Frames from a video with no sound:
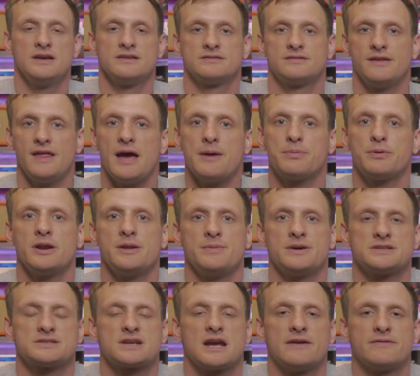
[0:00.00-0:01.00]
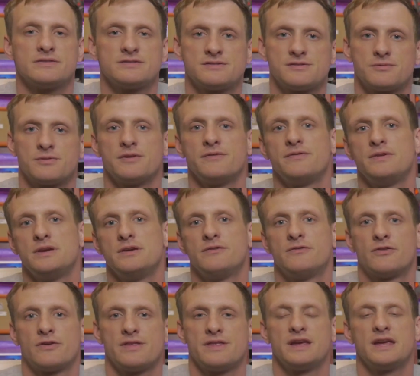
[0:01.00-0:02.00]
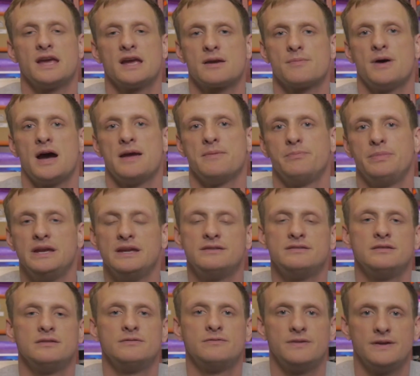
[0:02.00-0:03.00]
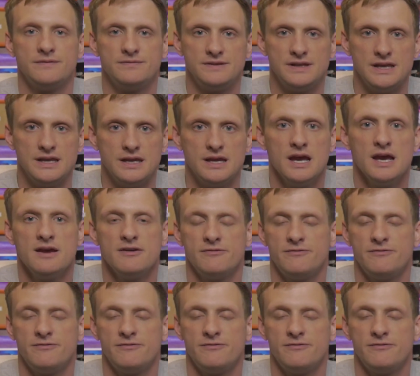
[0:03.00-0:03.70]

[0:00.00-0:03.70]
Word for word: So that pretty much covers the review for the Gigabyte B250